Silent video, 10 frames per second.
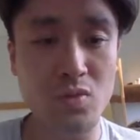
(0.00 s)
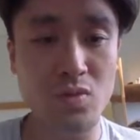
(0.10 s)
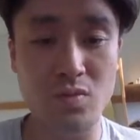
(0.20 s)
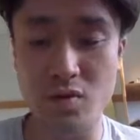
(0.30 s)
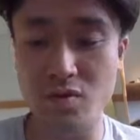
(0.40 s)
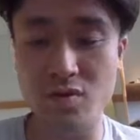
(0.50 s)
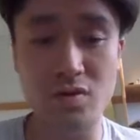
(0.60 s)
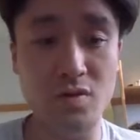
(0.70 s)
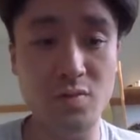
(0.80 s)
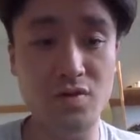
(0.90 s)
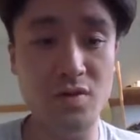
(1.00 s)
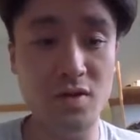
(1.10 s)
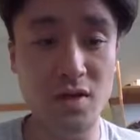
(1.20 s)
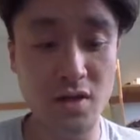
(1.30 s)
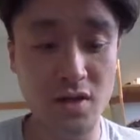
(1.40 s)
this is
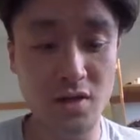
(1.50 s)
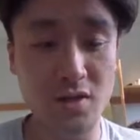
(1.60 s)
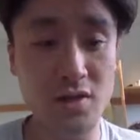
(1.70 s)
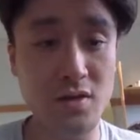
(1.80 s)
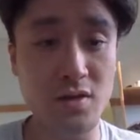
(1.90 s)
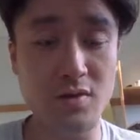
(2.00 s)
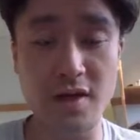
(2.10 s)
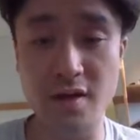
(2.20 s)
obsolete. Okay,